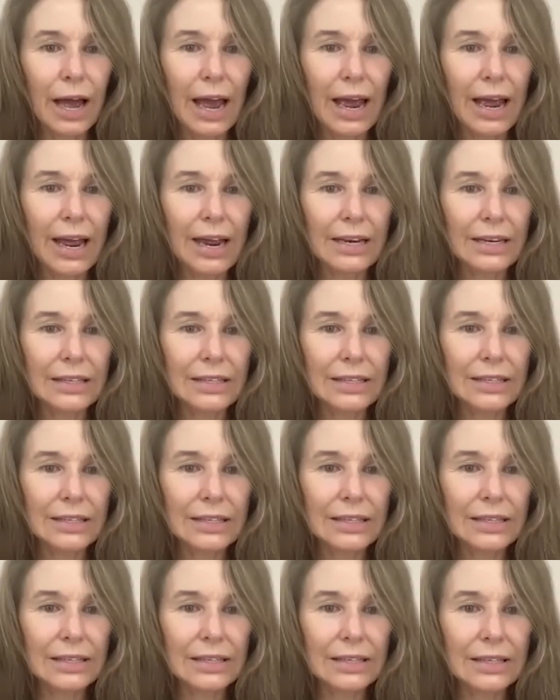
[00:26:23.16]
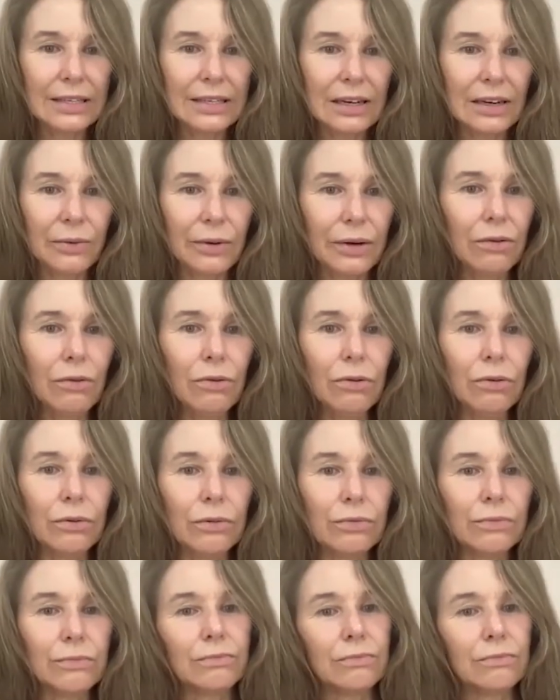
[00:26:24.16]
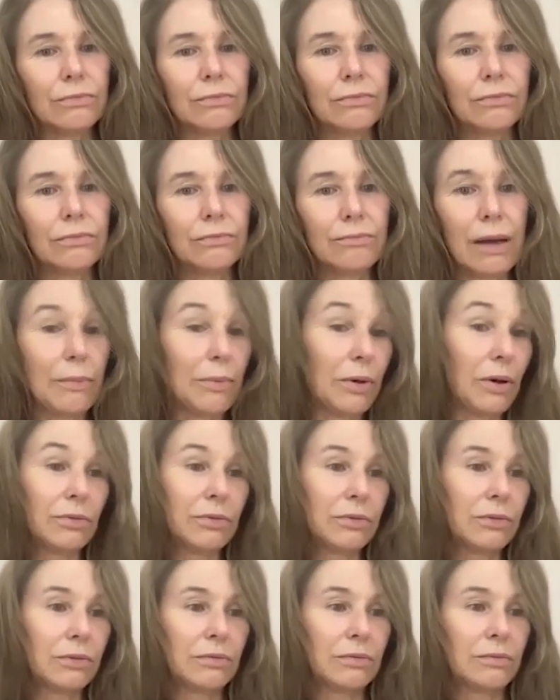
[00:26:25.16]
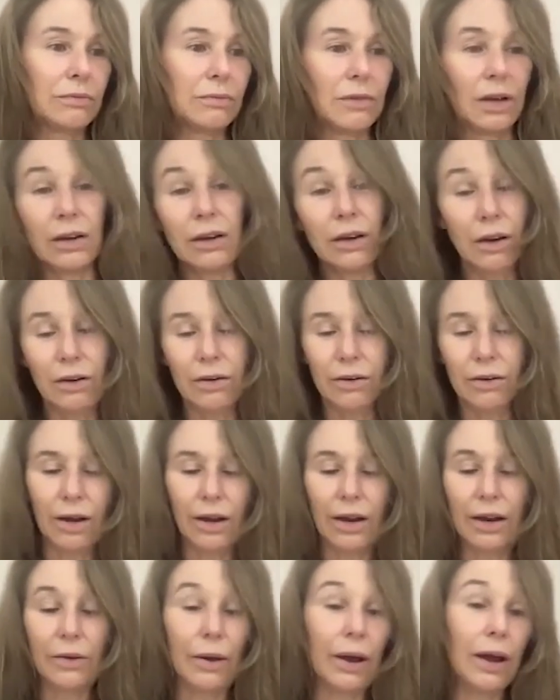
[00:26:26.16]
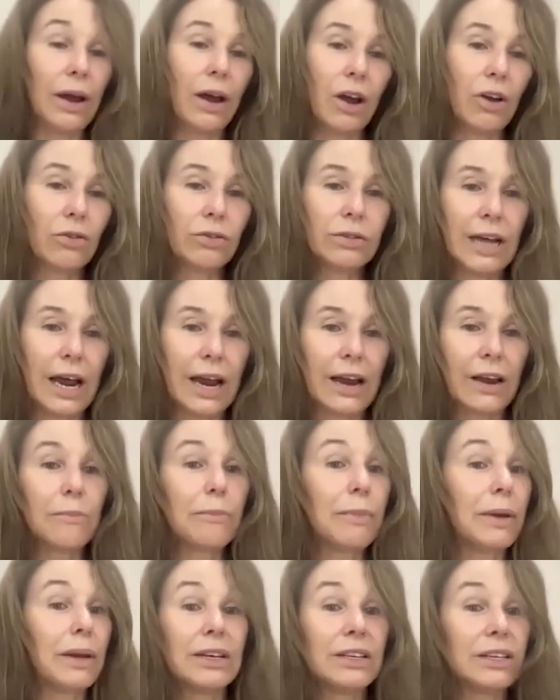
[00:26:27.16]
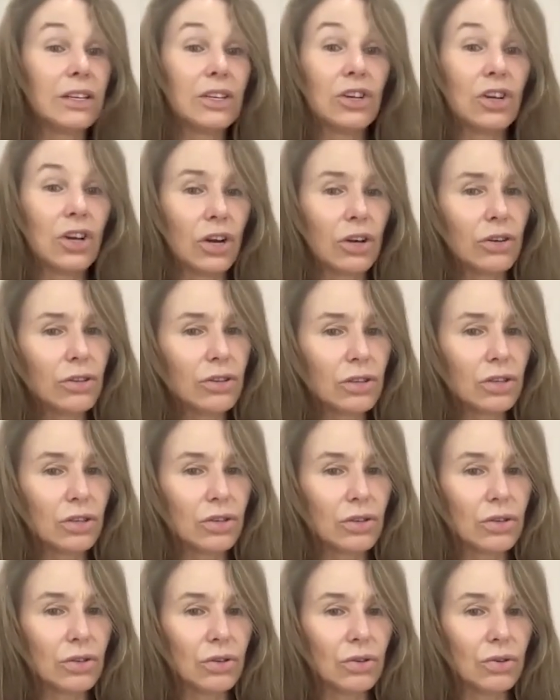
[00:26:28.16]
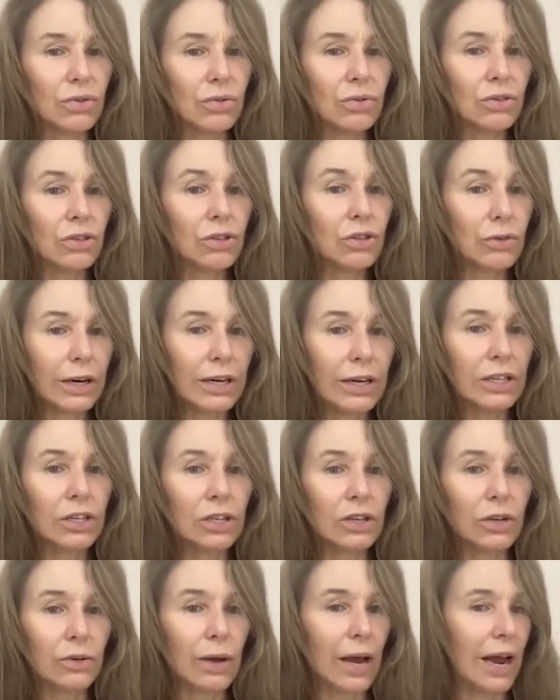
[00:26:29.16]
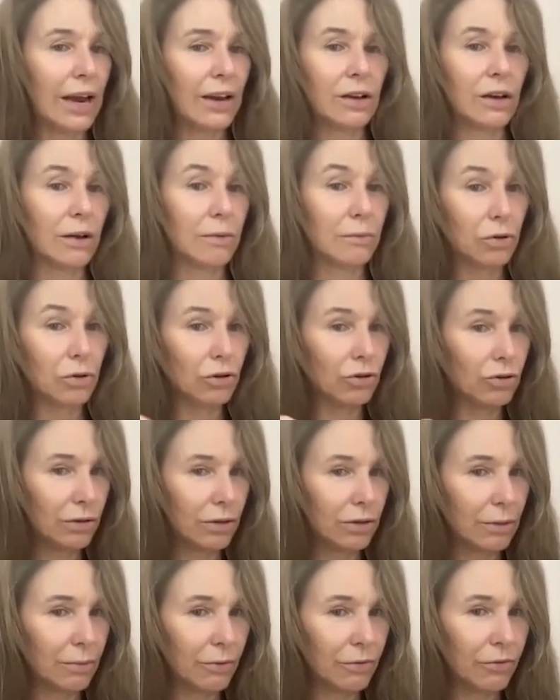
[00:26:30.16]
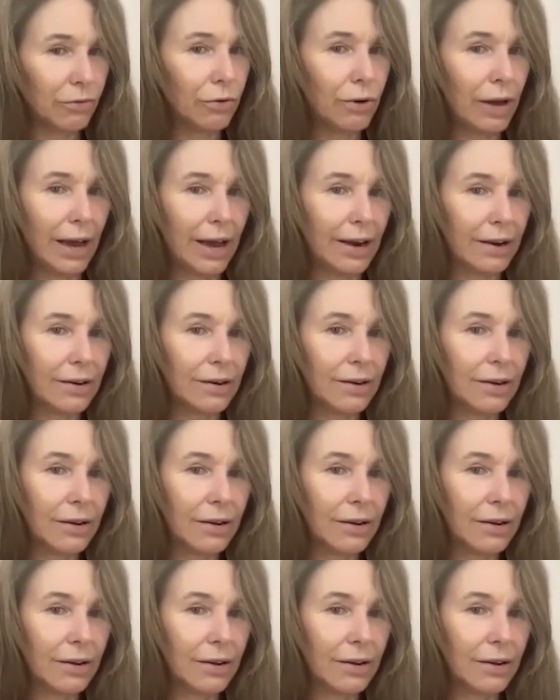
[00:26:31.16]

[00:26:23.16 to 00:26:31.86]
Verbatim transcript: And I went, oh, maybe I don't know. Anyway, I looked at it, but it didn't go straight to you. It had a mudra thing beforehand.